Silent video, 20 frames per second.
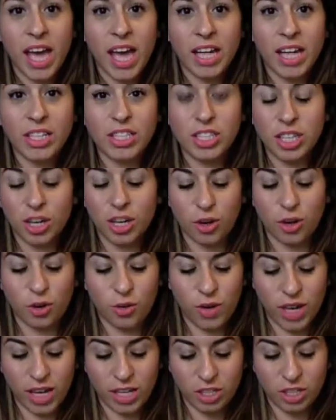And
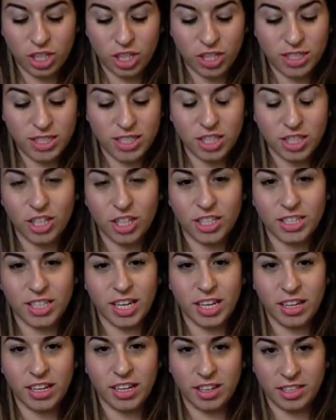so it just looks
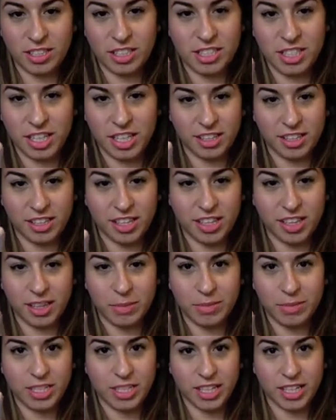like a stick, like a
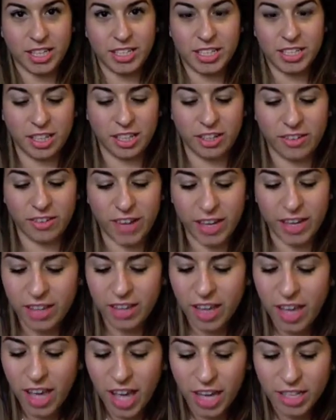lipstick concealer, right?
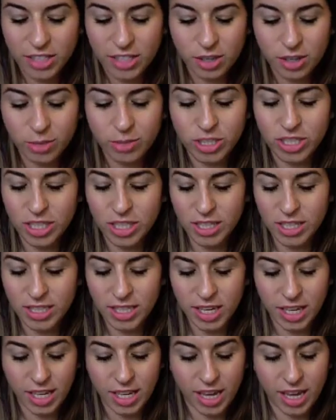And so I'm just going to
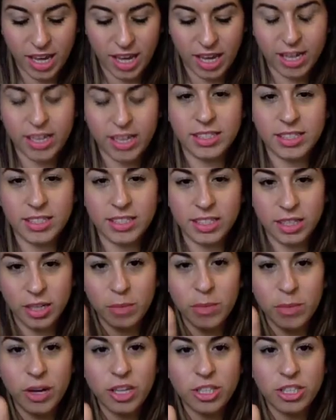take a concealer
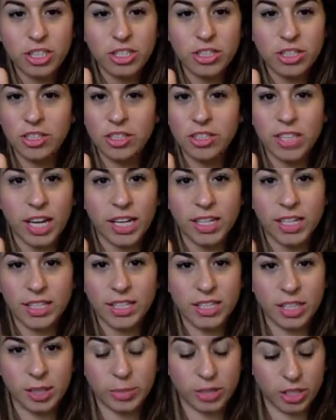brush. You can use any
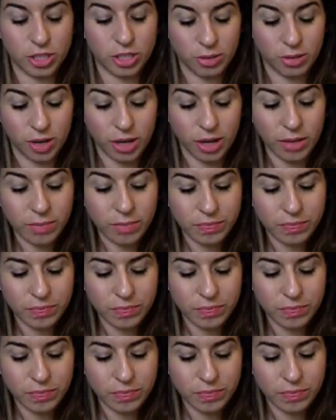concealer brush you want.